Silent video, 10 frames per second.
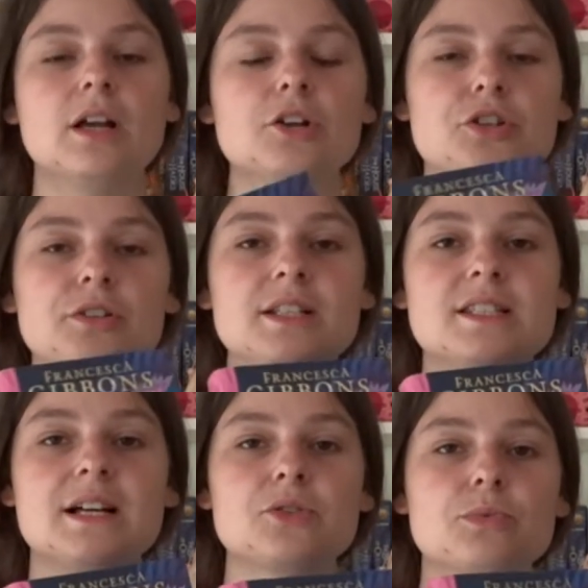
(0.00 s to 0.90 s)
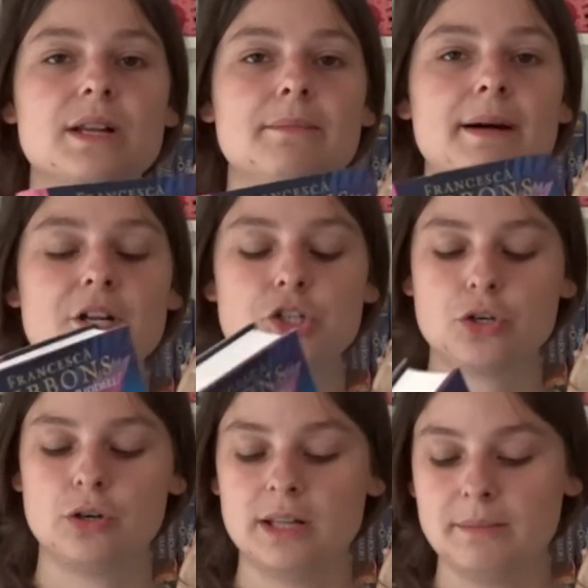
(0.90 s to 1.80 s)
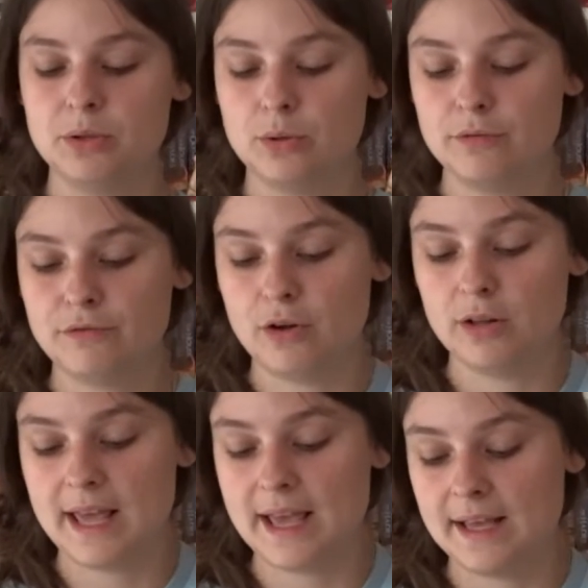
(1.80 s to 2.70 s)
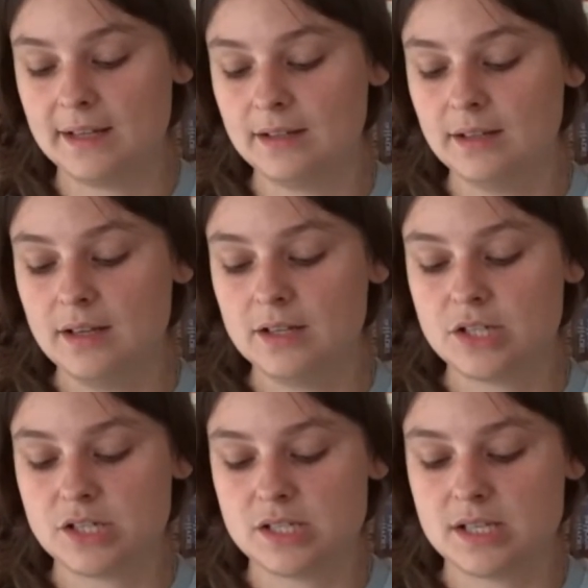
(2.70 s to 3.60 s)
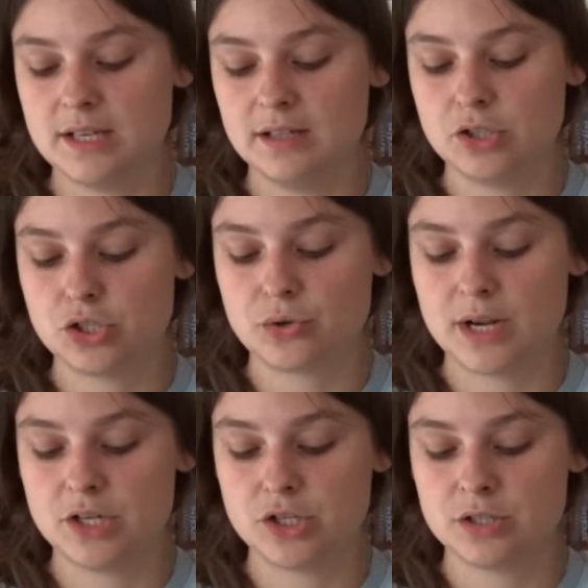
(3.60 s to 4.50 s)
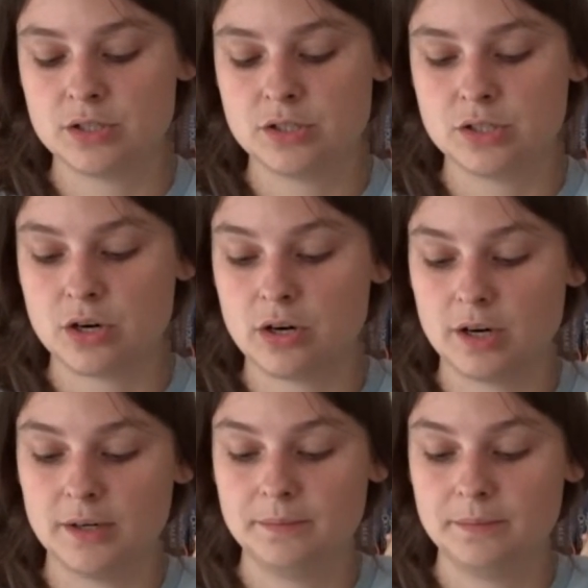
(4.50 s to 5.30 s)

So this sounds really magical and beautiful, and just the illustrations are